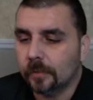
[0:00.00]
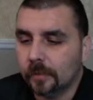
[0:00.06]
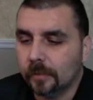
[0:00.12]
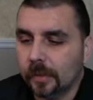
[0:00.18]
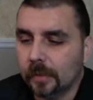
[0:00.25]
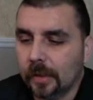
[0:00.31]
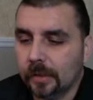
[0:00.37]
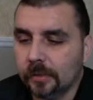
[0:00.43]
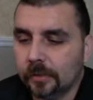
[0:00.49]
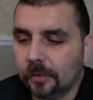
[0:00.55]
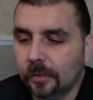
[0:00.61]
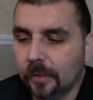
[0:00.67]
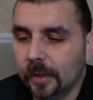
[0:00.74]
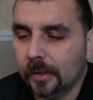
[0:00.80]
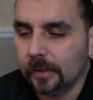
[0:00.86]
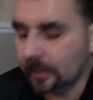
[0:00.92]
Yeah, it's
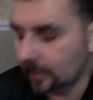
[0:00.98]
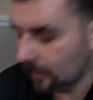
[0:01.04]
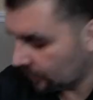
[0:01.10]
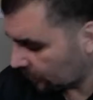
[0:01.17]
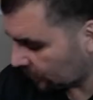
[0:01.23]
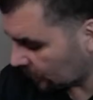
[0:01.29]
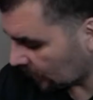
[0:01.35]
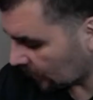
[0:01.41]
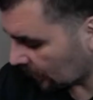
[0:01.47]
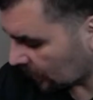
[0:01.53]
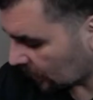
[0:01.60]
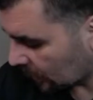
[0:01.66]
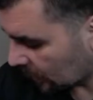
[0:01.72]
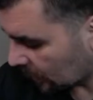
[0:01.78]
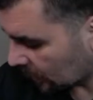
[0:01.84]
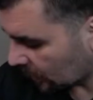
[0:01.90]
crazy. It's
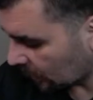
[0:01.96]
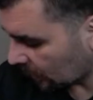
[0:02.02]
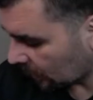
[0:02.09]
just